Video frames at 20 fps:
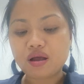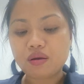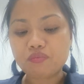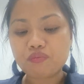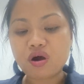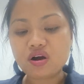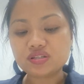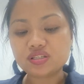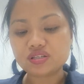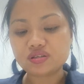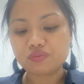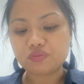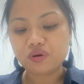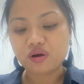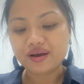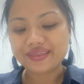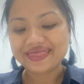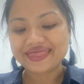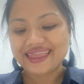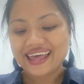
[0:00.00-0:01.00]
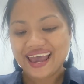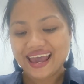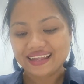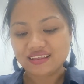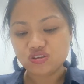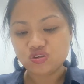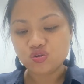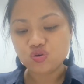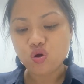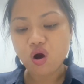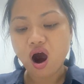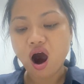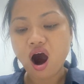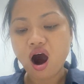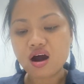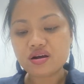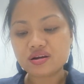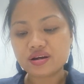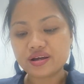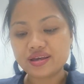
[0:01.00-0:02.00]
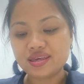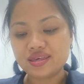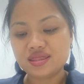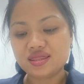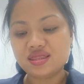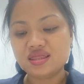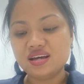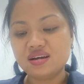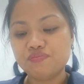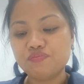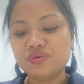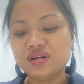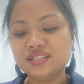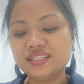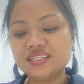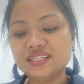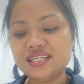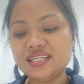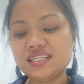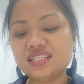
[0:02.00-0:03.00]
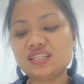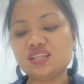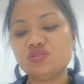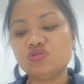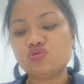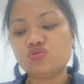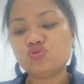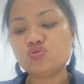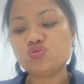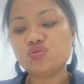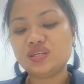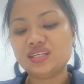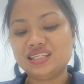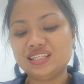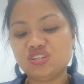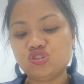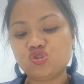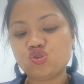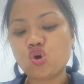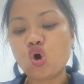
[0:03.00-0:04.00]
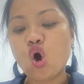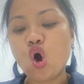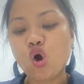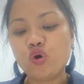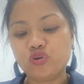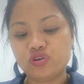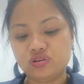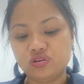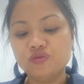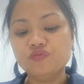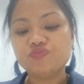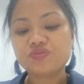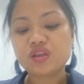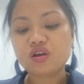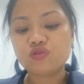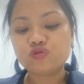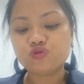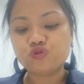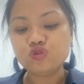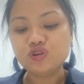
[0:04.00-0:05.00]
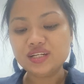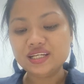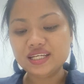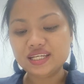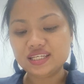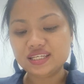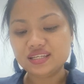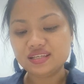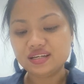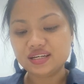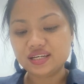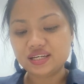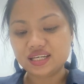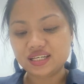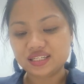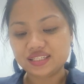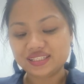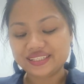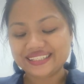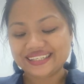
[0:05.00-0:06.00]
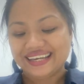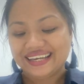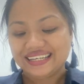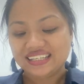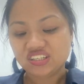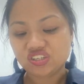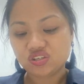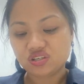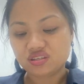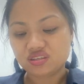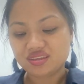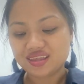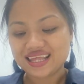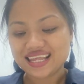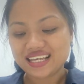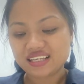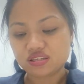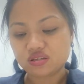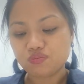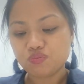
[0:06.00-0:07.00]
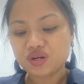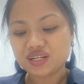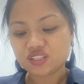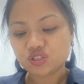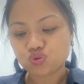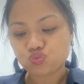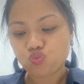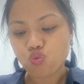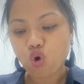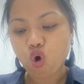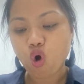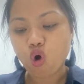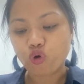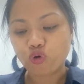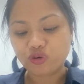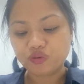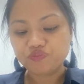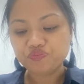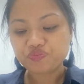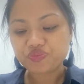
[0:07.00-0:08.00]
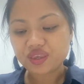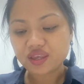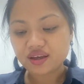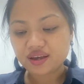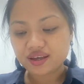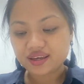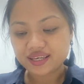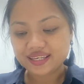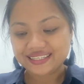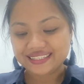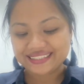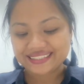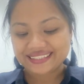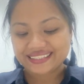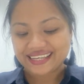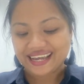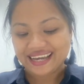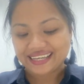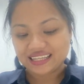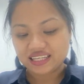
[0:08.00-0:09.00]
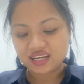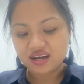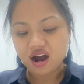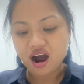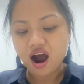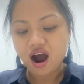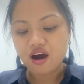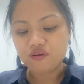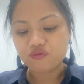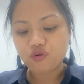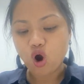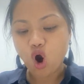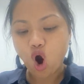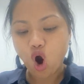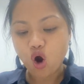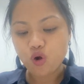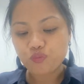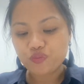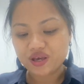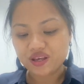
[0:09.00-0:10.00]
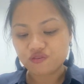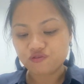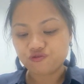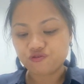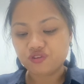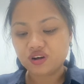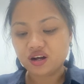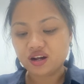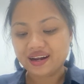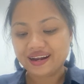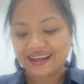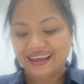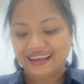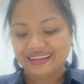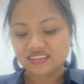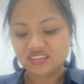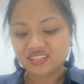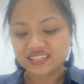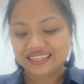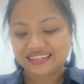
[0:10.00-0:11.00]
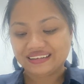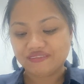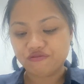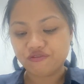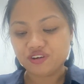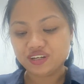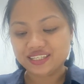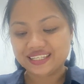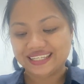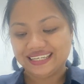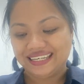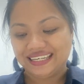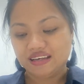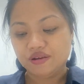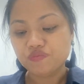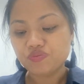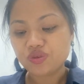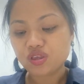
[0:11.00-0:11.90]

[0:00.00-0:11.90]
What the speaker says: possible, then you are in the position to enjoy fully your existence this much more. Instead of hoping for longevity,